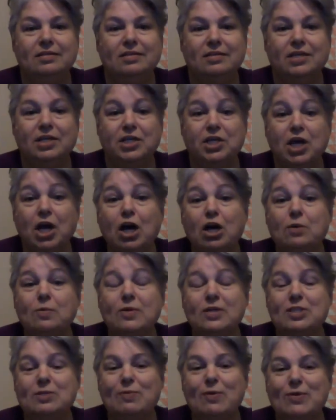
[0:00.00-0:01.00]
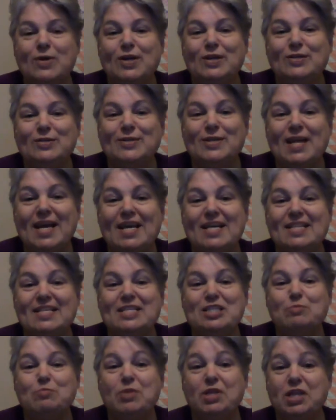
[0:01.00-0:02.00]
the young ones won't understand
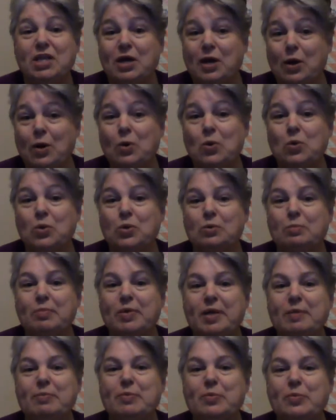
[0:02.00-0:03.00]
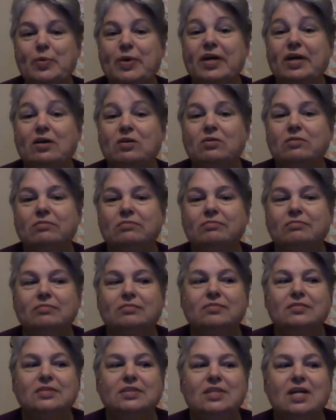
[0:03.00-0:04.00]
this, but the older people will.
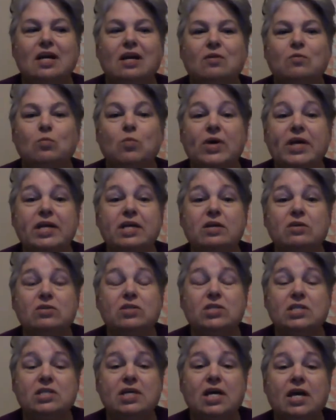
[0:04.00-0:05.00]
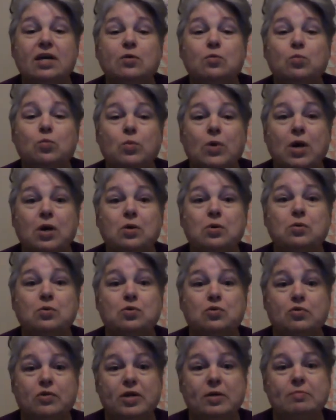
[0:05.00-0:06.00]
We used to take road
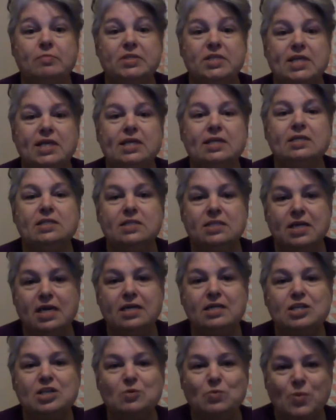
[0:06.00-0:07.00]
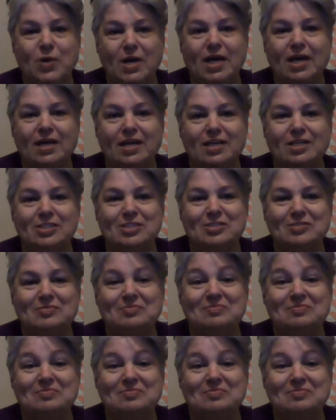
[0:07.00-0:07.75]
trips in a station wagon.